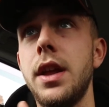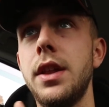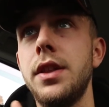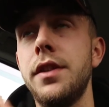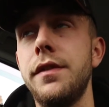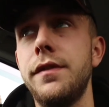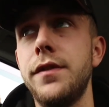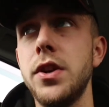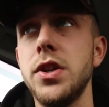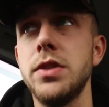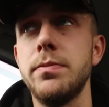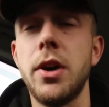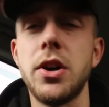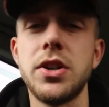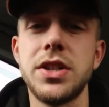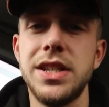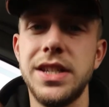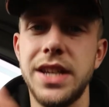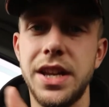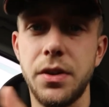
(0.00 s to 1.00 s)
the fuse
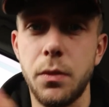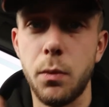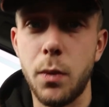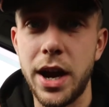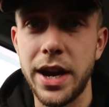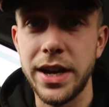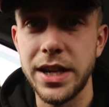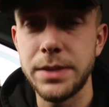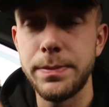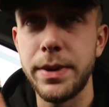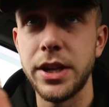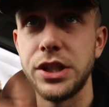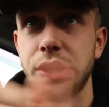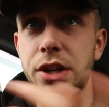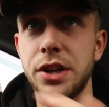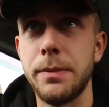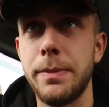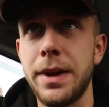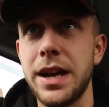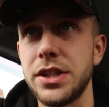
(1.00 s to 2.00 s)
box is in the way, especially
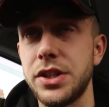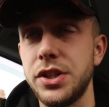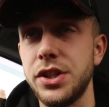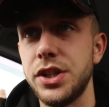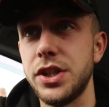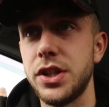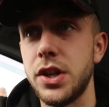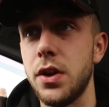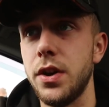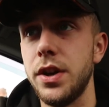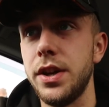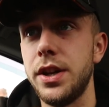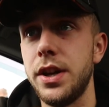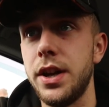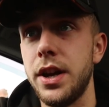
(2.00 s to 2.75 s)
on the passenger side.